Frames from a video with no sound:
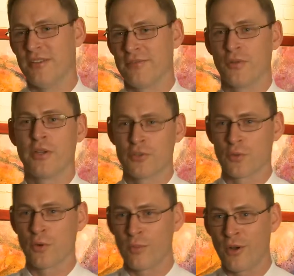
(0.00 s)

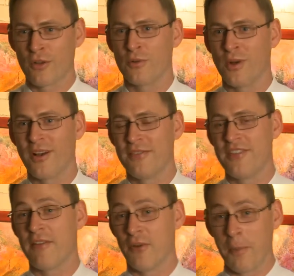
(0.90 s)
influential role model, while I've
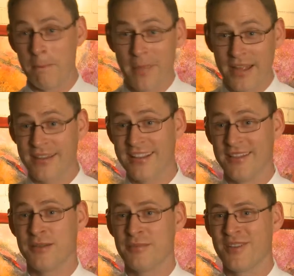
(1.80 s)
never met
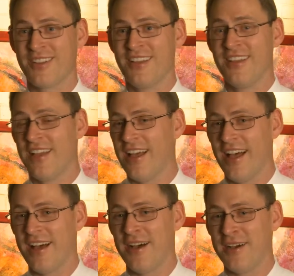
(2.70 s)
him,
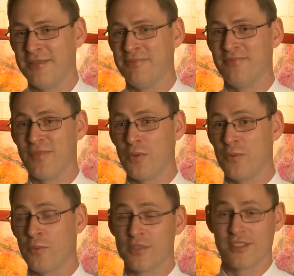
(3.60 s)

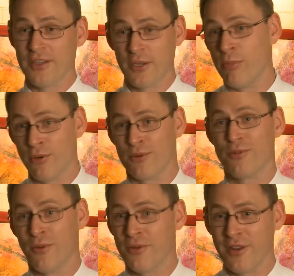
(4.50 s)
was Larry Bird
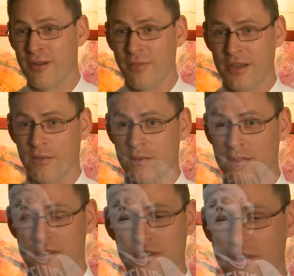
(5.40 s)
growing up. I
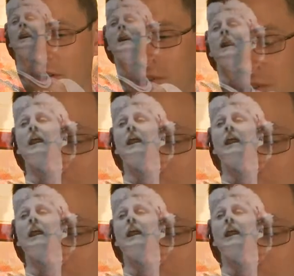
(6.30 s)
was, you know, a